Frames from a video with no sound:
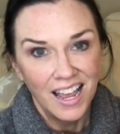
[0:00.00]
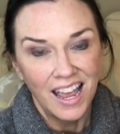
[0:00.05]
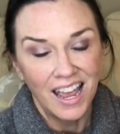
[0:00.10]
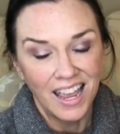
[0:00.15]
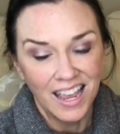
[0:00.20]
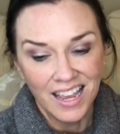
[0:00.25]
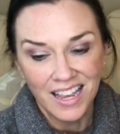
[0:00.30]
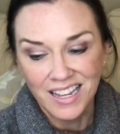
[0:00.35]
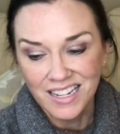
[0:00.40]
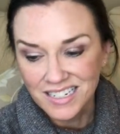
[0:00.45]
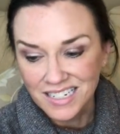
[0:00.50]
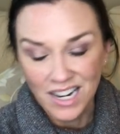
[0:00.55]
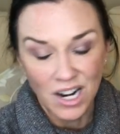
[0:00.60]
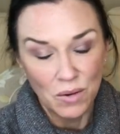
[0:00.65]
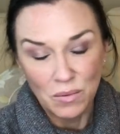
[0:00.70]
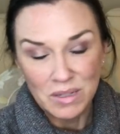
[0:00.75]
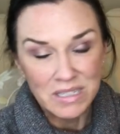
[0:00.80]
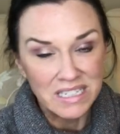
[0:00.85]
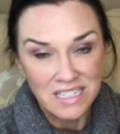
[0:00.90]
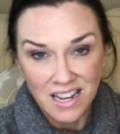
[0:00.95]
And it
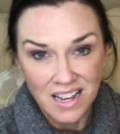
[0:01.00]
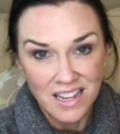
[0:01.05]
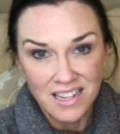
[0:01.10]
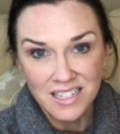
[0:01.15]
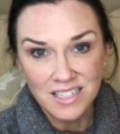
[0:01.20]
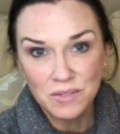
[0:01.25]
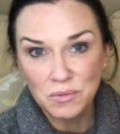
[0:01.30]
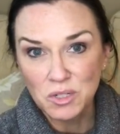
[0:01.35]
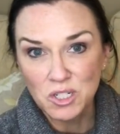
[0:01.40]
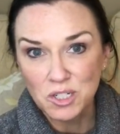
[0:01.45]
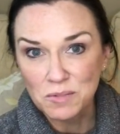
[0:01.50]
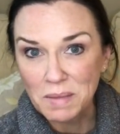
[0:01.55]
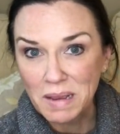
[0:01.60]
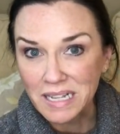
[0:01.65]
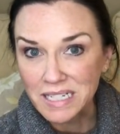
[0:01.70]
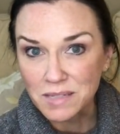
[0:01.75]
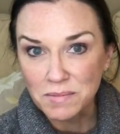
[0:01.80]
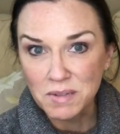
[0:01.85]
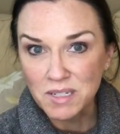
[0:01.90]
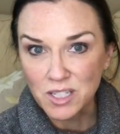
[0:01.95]
always does, which
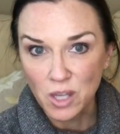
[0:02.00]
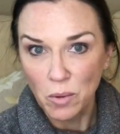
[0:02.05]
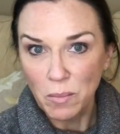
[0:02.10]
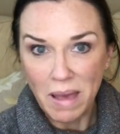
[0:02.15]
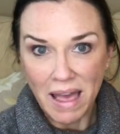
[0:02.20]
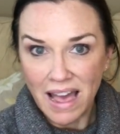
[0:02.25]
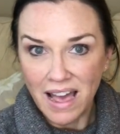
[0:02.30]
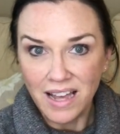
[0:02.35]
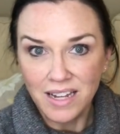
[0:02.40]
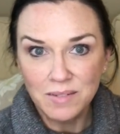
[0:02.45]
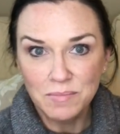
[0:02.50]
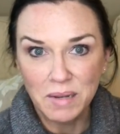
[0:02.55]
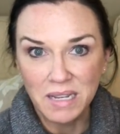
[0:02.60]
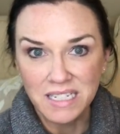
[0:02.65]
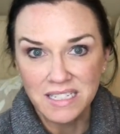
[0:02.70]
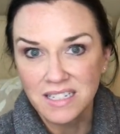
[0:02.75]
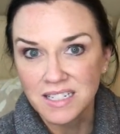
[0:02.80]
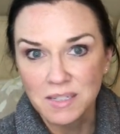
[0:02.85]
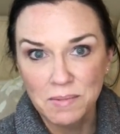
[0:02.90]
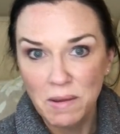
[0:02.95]
makes me so mad
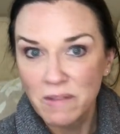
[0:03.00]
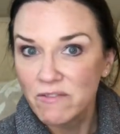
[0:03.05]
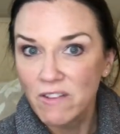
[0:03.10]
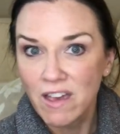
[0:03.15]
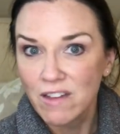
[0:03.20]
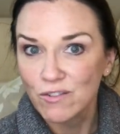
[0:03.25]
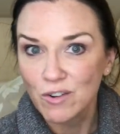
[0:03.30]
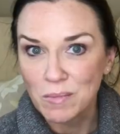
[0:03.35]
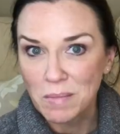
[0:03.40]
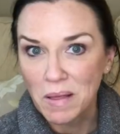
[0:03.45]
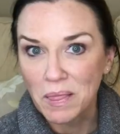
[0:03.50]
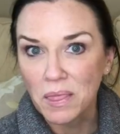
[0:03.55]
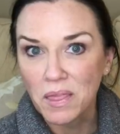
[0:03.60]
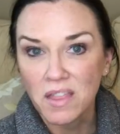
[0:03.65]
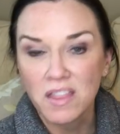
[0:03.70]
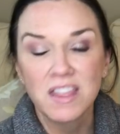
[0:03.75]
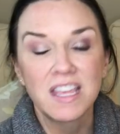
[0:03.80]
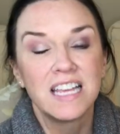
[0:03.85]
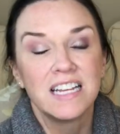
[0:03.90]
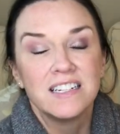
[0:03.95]
because it's my favorite month
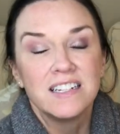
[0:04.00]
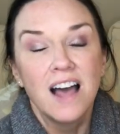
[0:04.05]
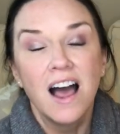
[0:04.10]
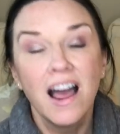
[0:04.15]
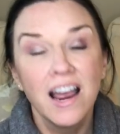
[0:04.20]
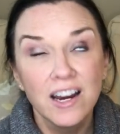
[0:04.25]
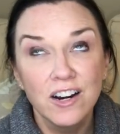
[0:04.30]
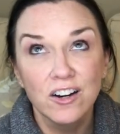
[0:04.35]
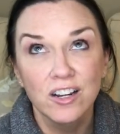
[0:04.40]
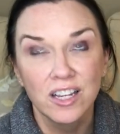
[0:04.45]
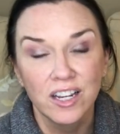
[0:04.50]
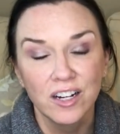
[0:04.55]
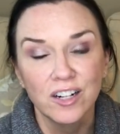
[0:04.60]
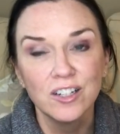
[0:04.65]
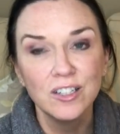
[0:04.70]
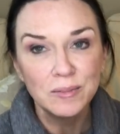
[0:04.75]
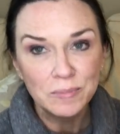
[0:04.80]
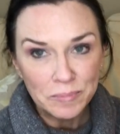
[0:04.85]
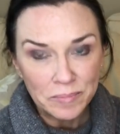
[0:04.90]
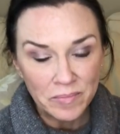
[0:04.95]
of the entire
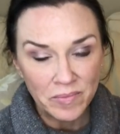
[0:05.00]
year.